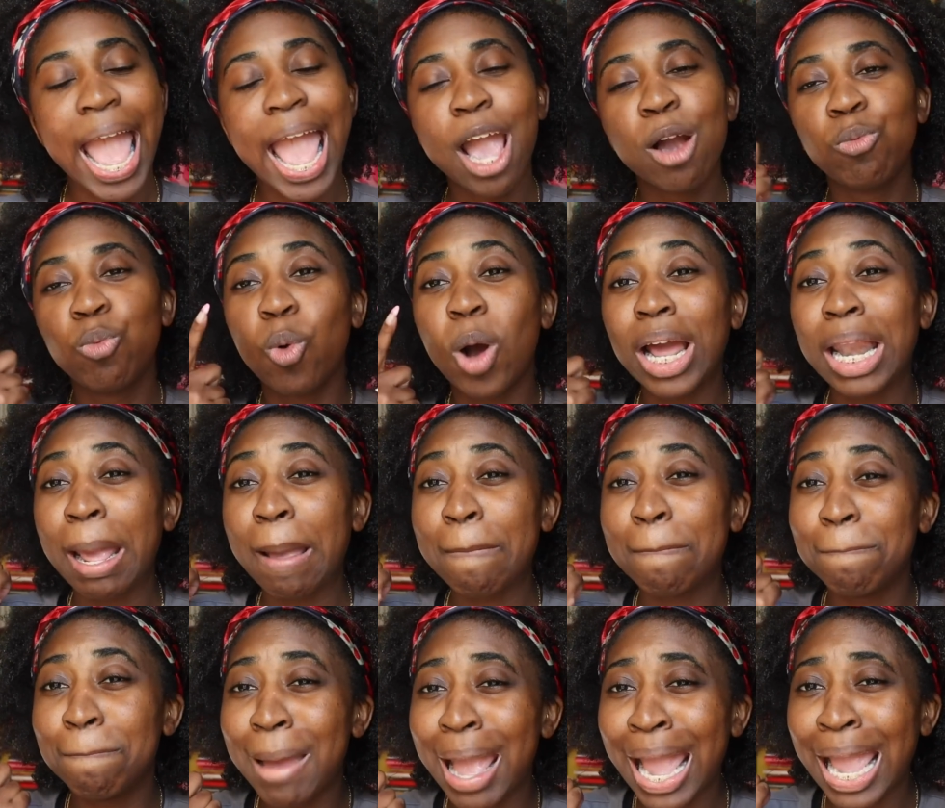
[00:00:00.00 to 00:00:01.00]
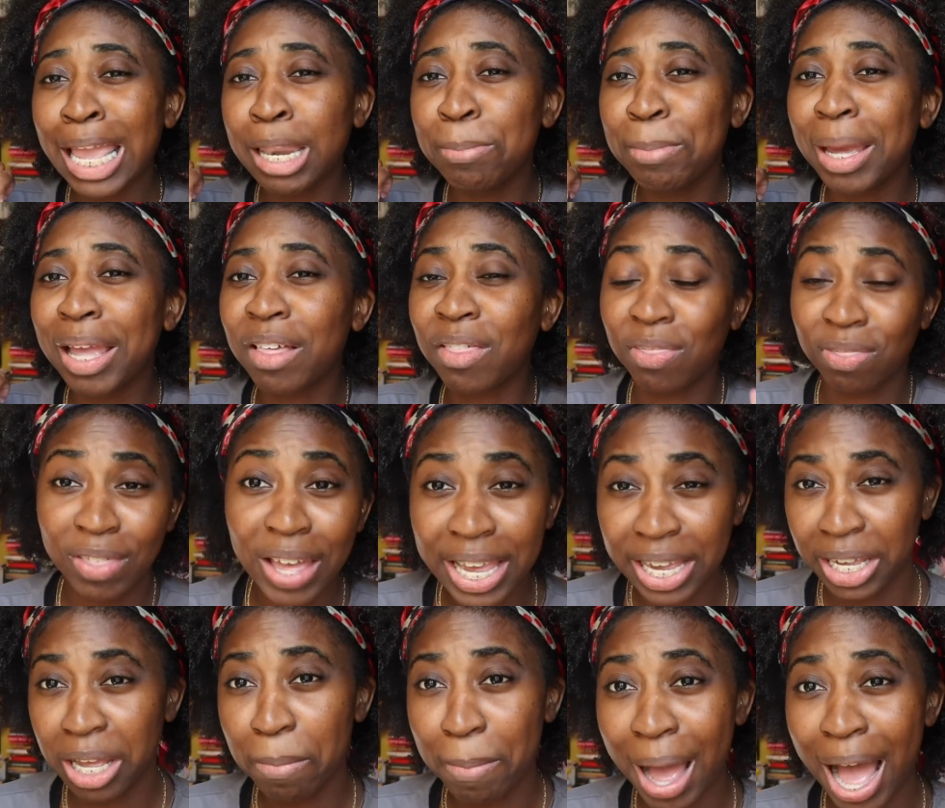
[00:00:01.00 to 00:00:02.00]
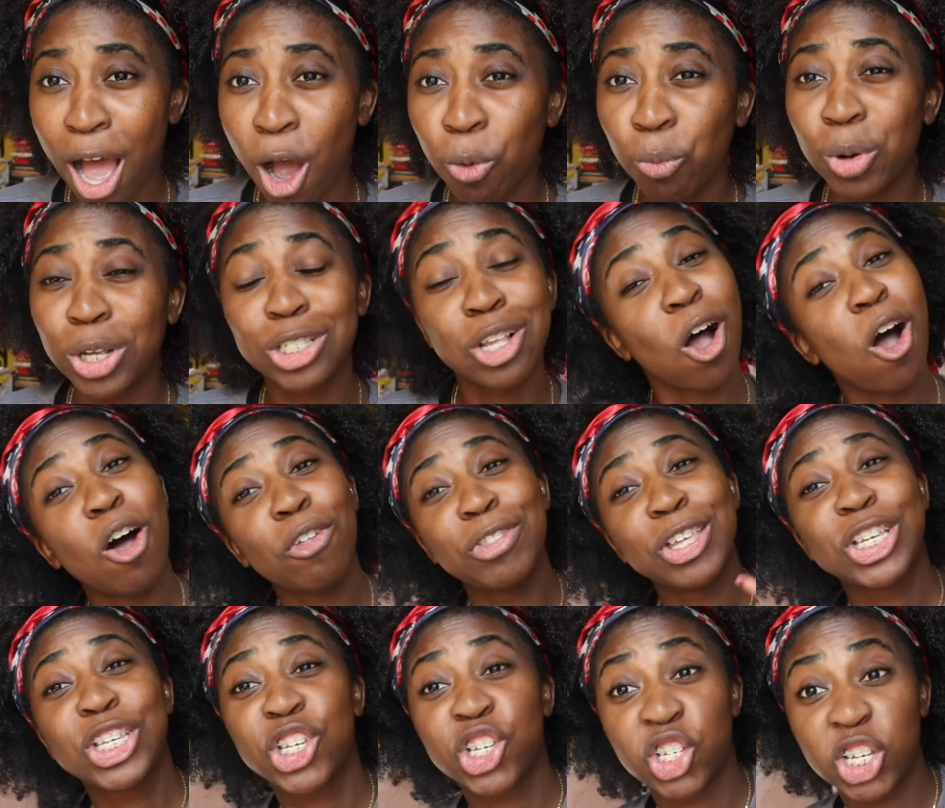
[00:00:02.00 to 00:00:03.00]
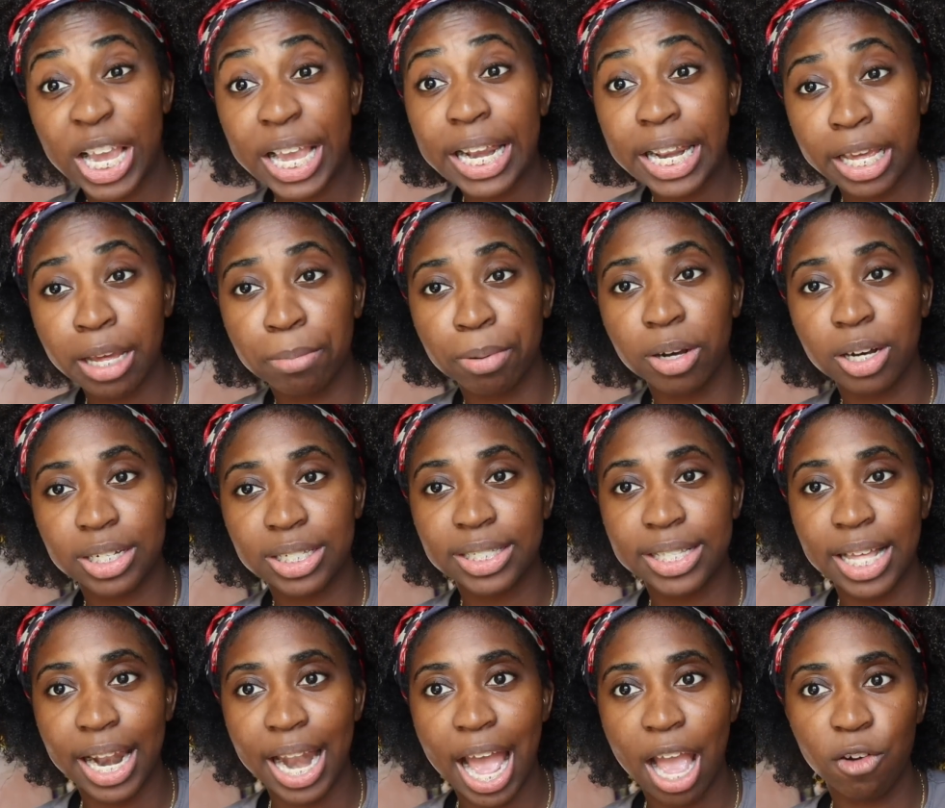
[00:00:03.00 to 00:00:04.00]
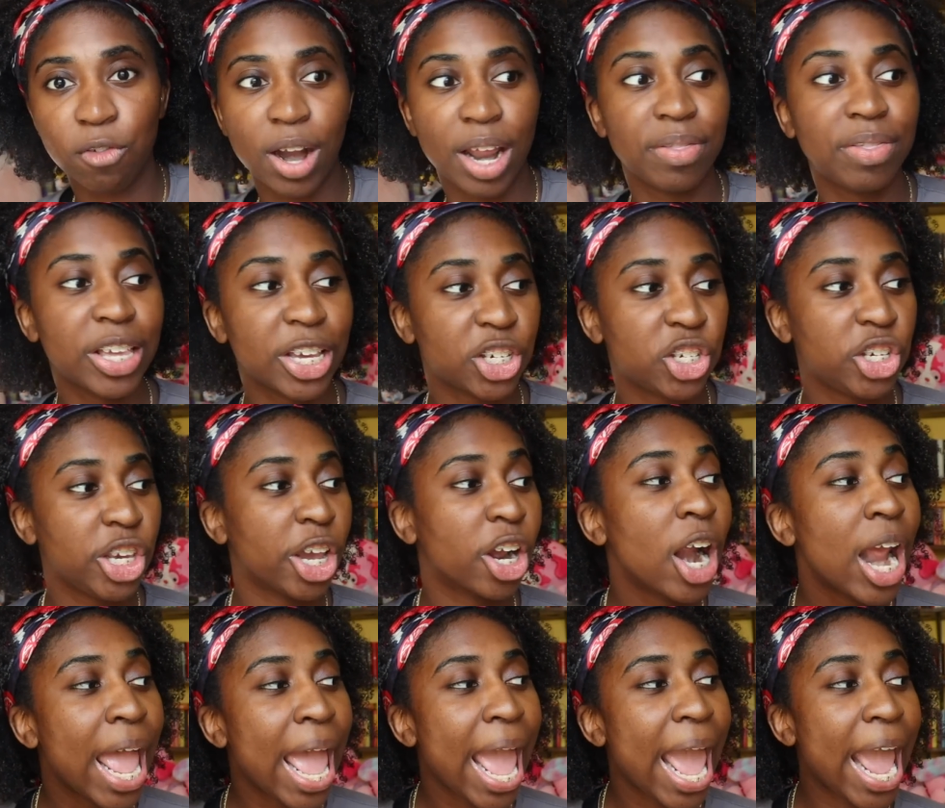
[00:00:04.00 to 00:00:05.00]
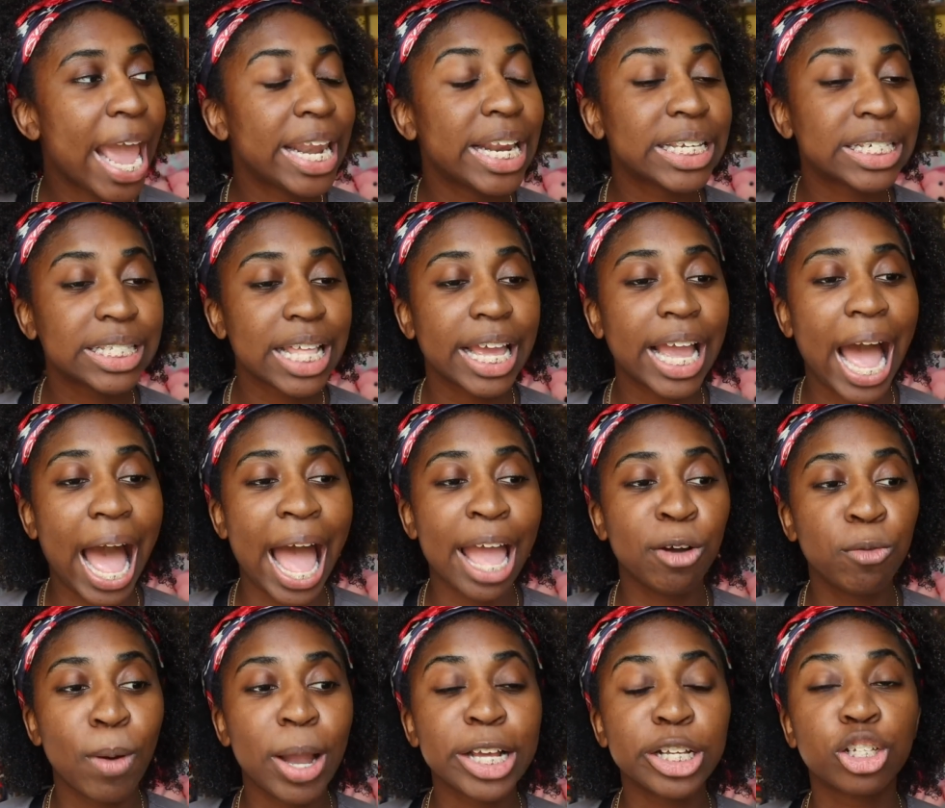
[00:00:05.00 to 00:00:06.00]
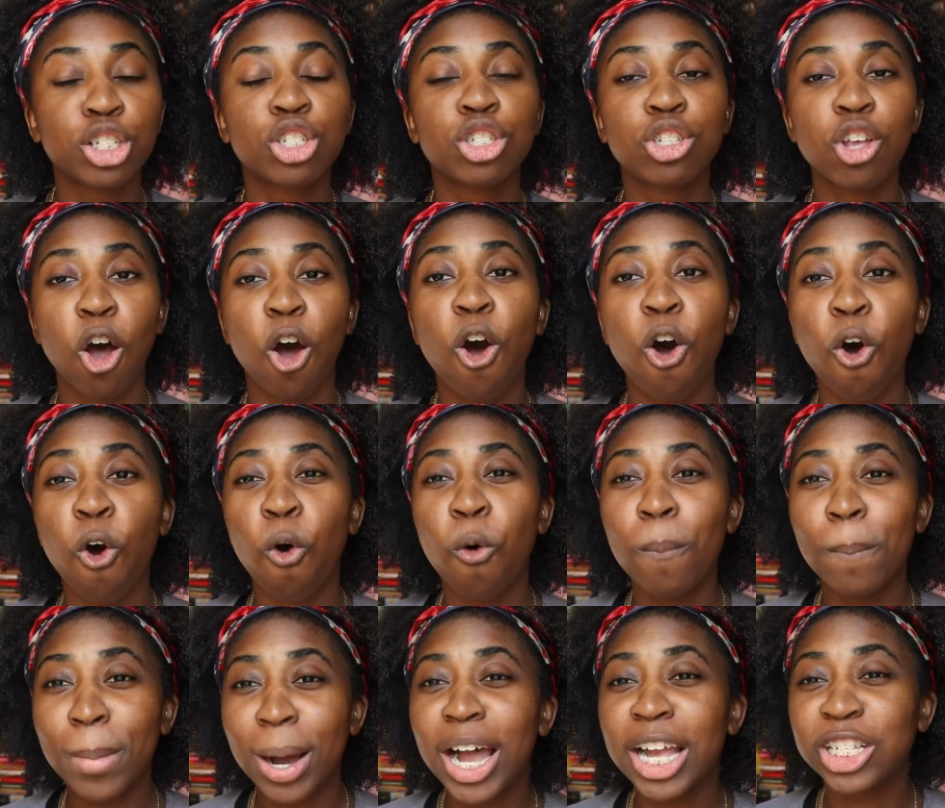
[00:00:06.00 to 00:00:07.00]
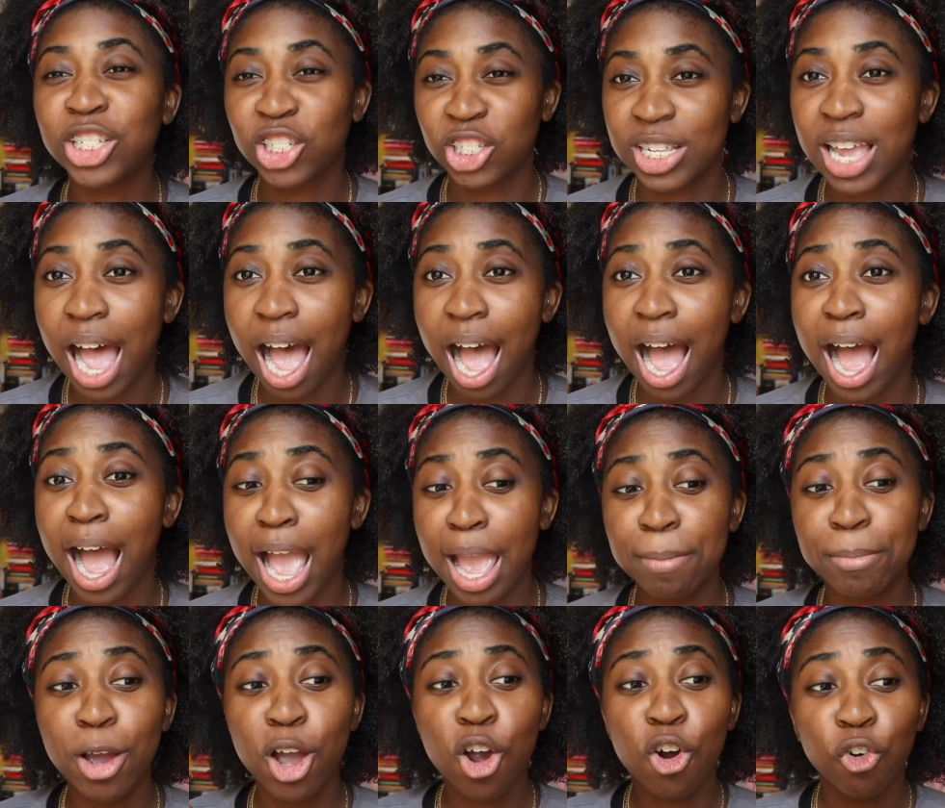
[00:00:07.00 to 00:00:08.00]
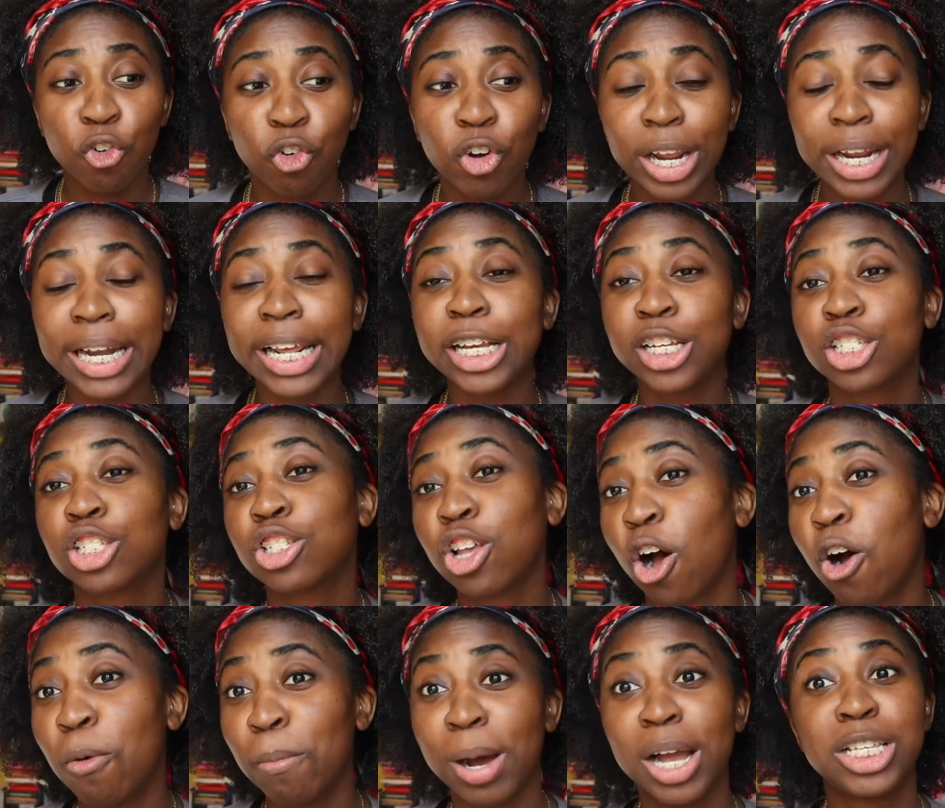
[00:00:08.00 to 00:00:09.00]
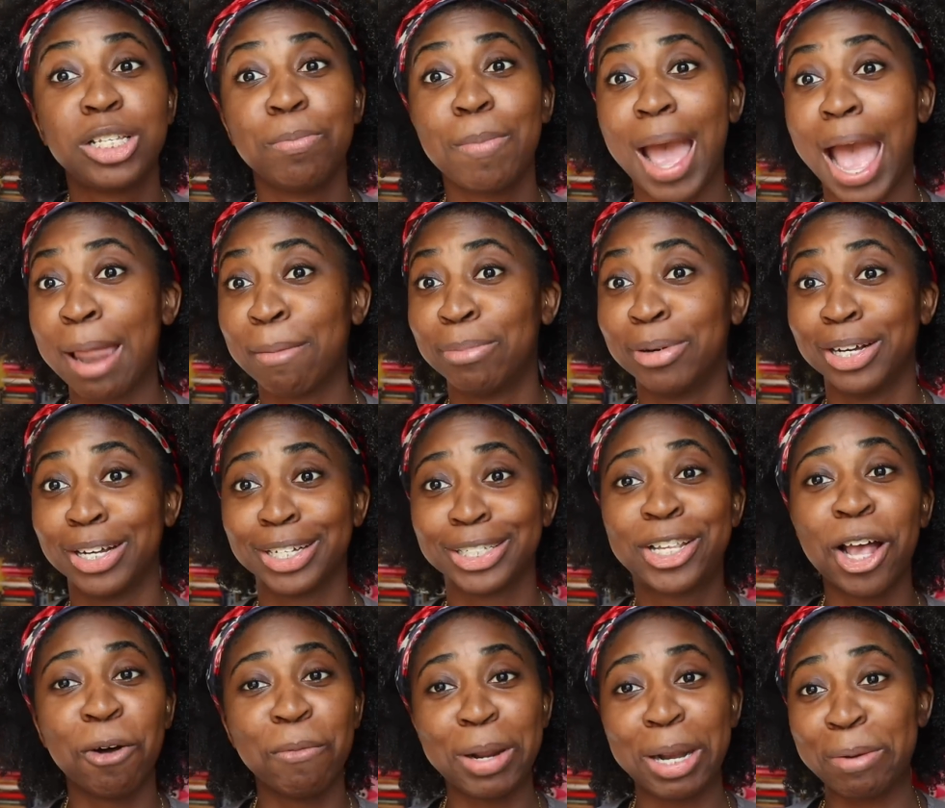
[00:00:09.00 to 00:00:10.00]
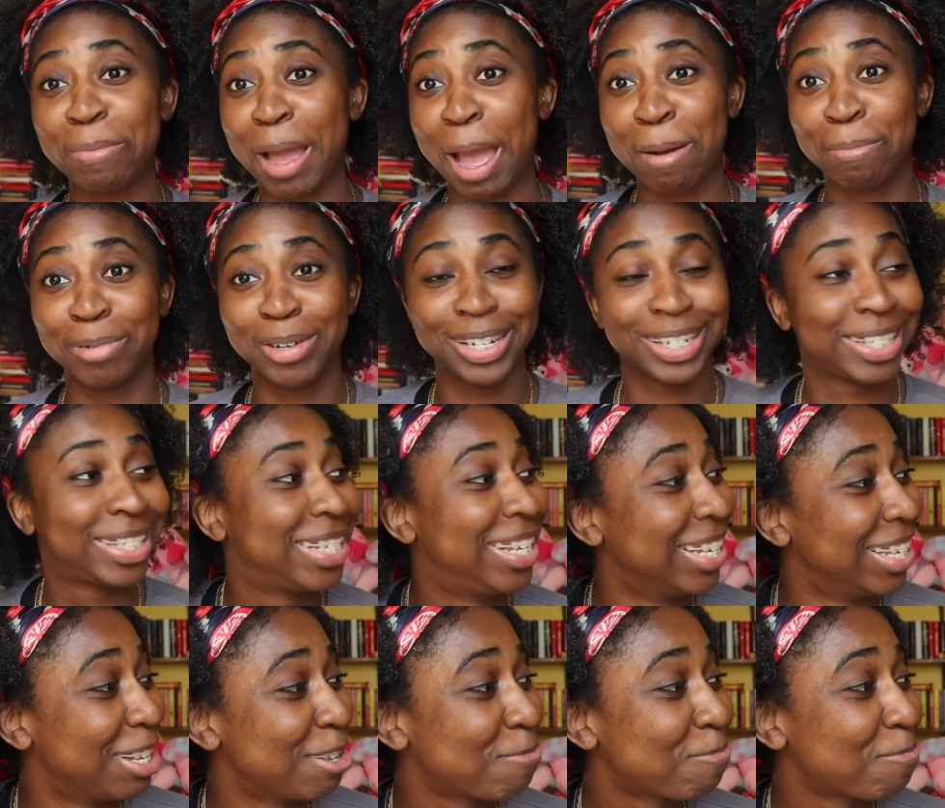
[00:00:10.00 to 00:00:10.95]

And what it made me think about was all the shitty books that I read this year. And it's like, I waste so much time reading so much bad books, so many bad books.